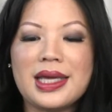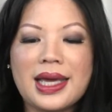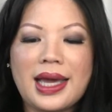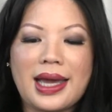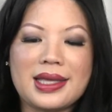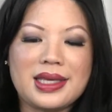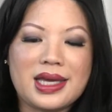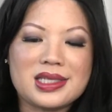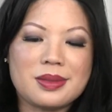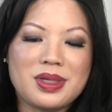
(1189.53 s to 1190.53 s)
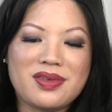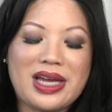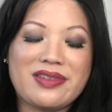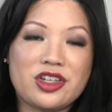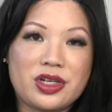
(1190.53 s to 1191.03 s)
and the S&P
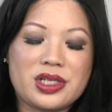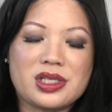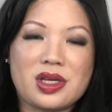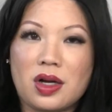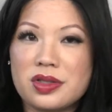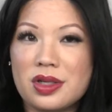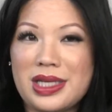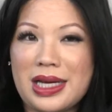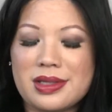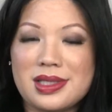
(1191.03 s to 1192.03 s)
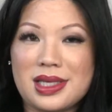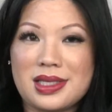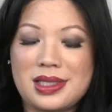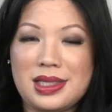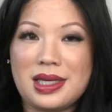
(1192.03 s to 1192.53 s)
500 is also down
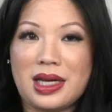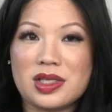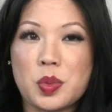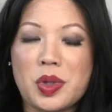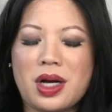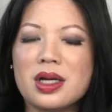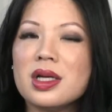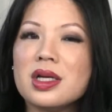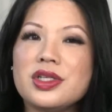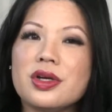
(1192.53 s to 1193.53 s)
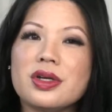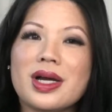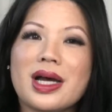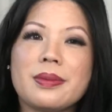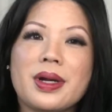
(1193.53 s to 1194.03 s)
16 as well. Don't know
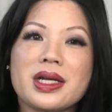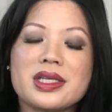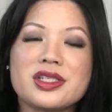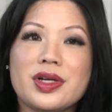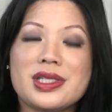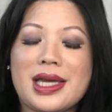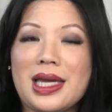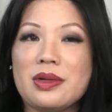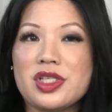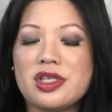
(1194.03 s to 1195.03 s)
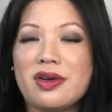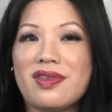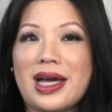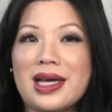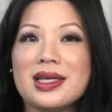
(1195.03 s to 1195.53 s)
how the market's going to end. We still have
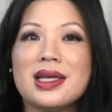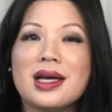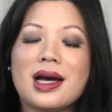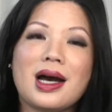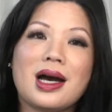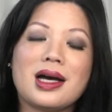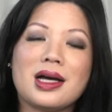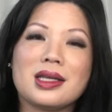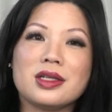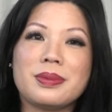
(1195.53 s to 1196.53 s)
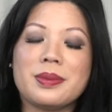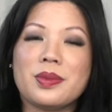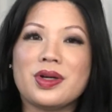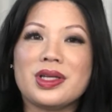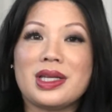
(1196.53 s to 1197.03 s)
got a little bit
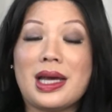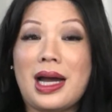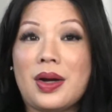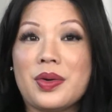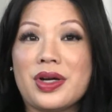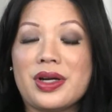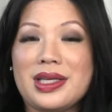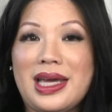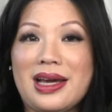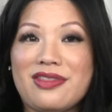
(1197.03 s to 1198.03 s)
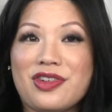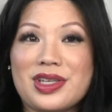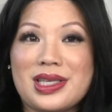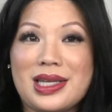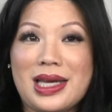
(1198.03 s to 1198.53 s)
more than an hour yet for
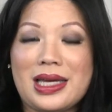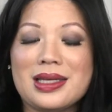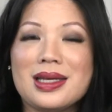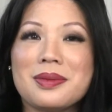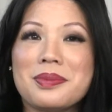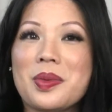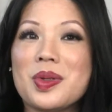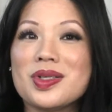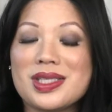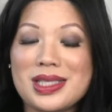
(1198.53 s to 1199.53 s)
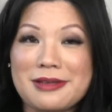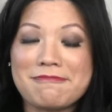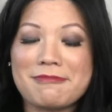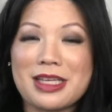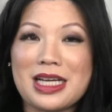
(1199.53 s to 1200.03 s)
today, but we'll see.
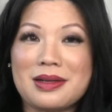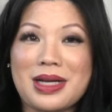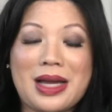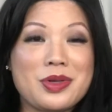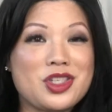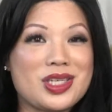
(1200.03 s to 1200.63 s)
I would just